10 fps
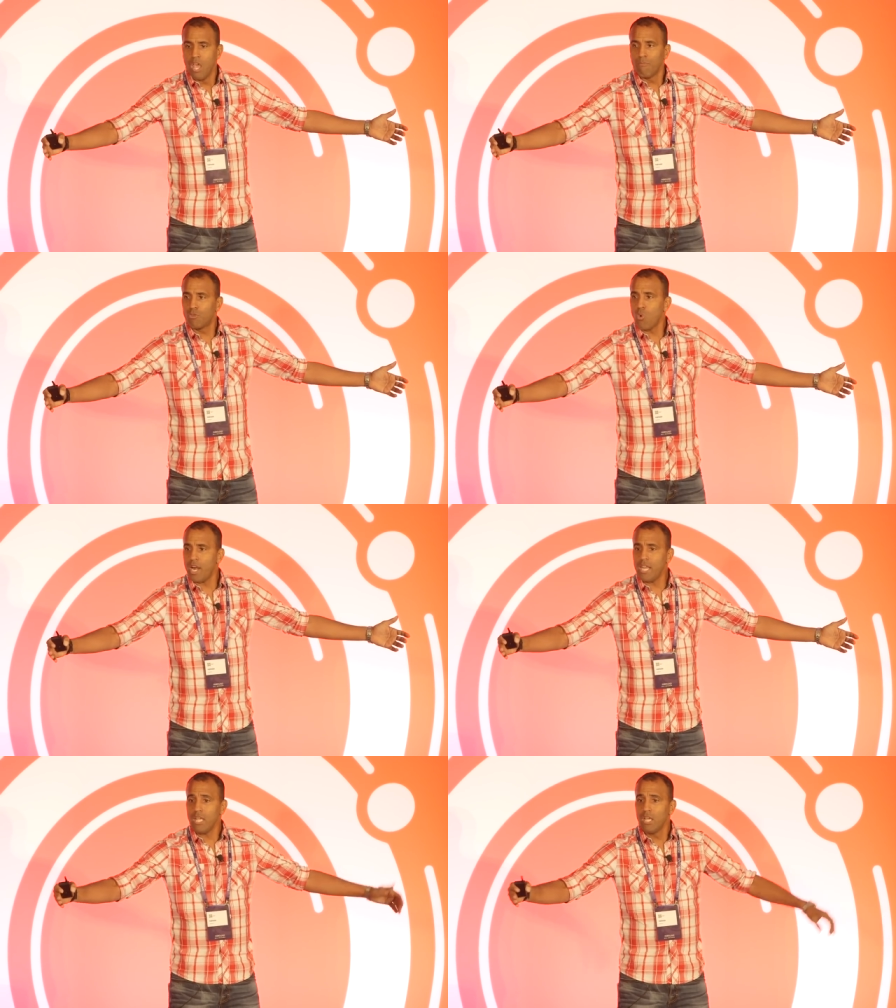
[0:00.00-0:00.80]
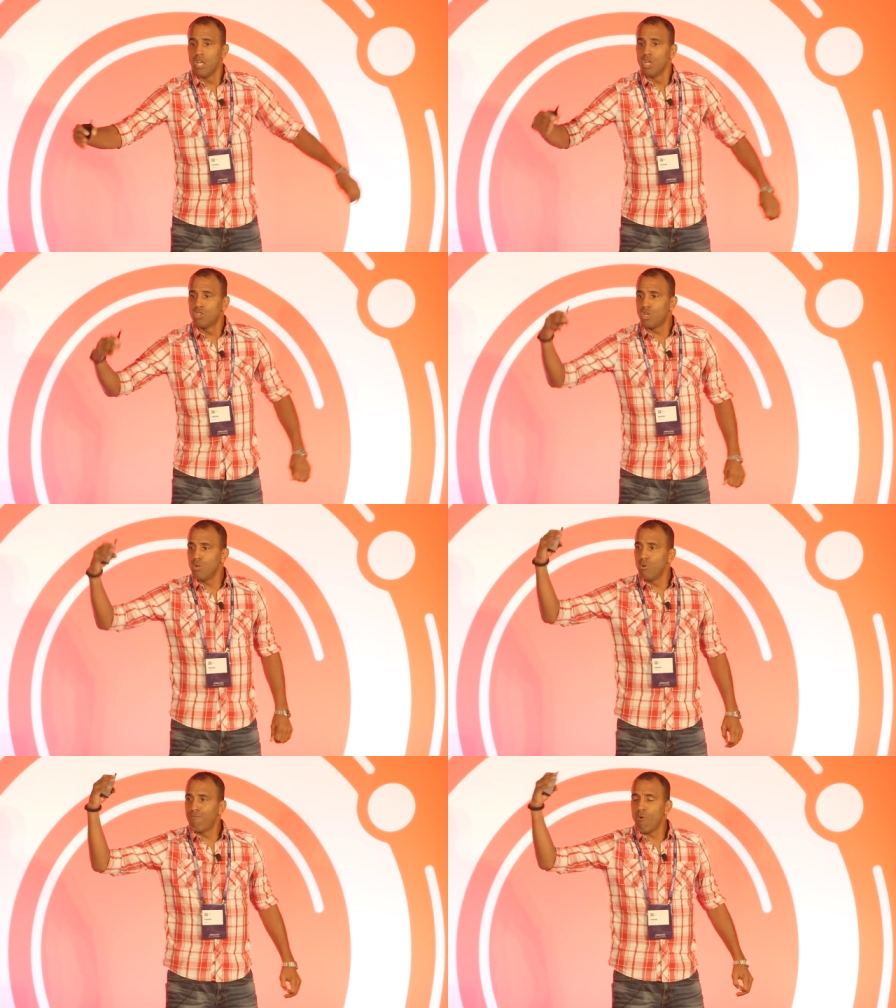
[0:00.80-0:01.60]
From twenty
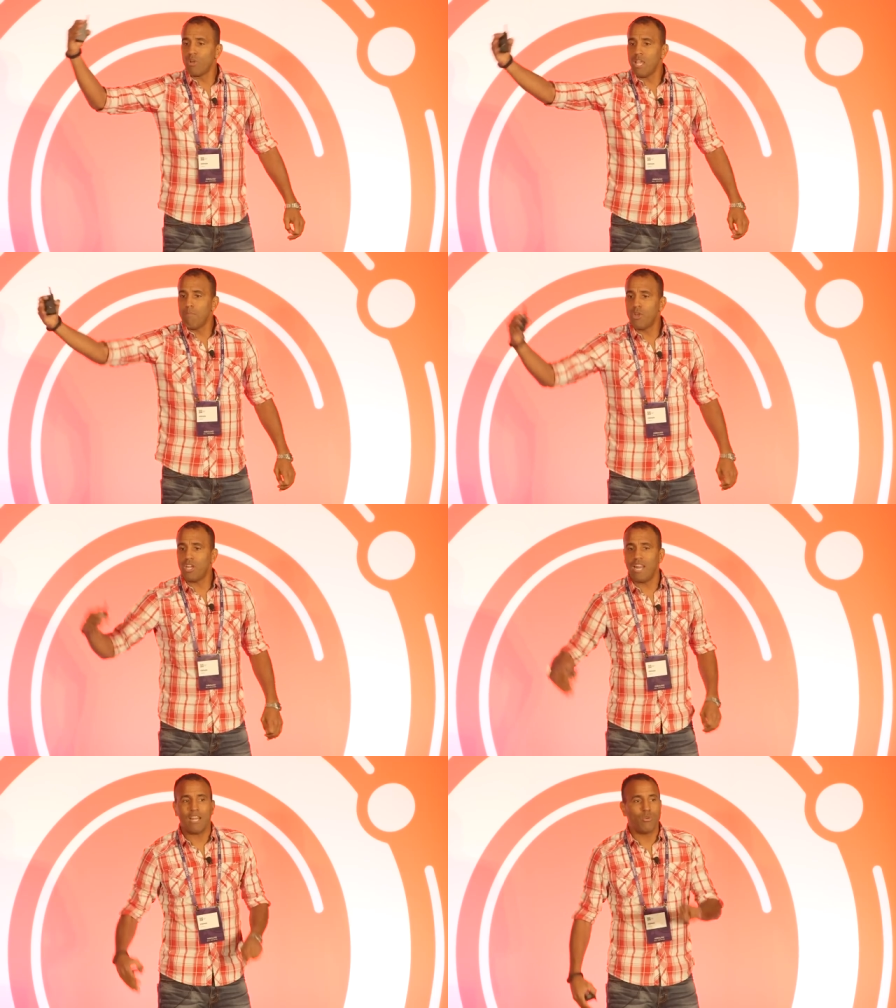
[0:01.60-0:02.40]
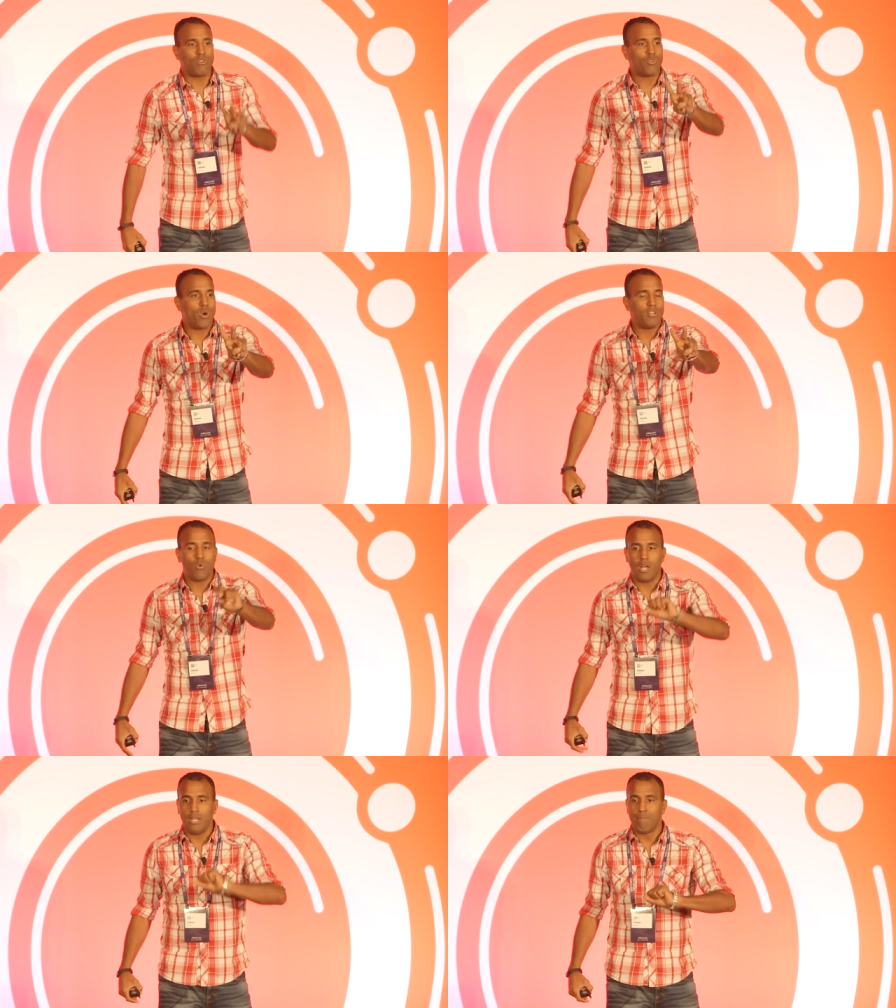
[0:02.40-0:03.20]
to forty-eight million, he had to do it in twenty
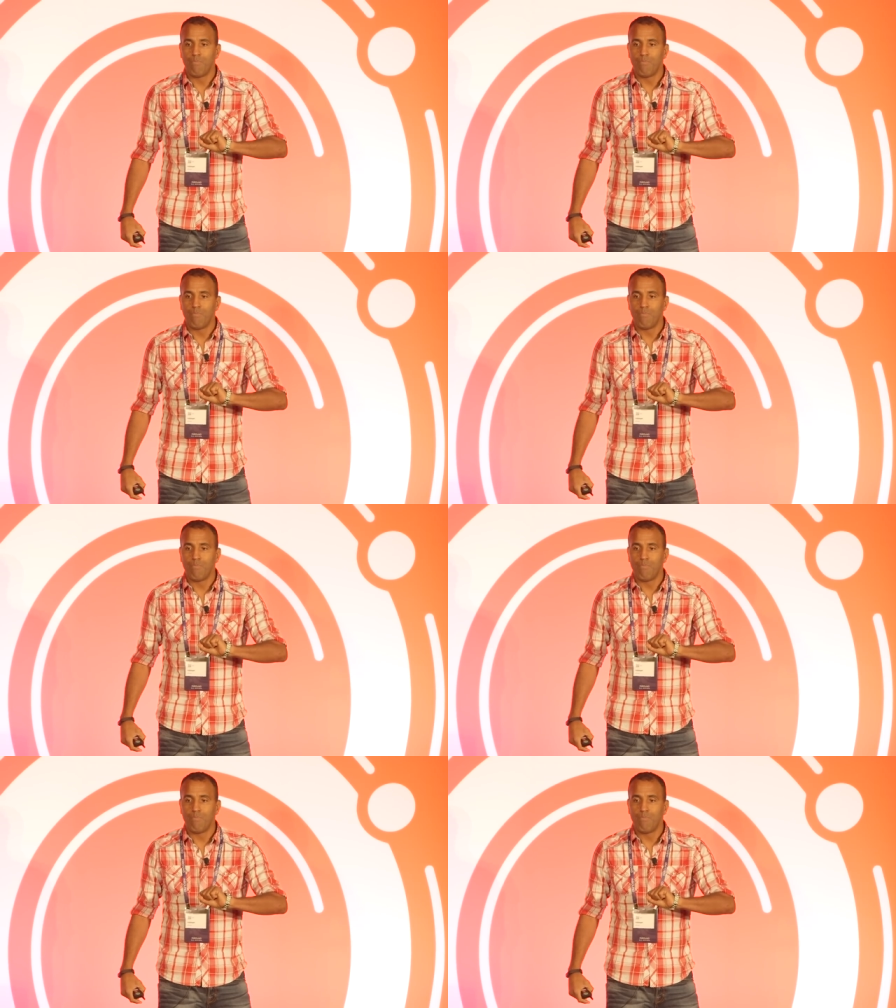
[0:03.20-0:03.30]
twenty.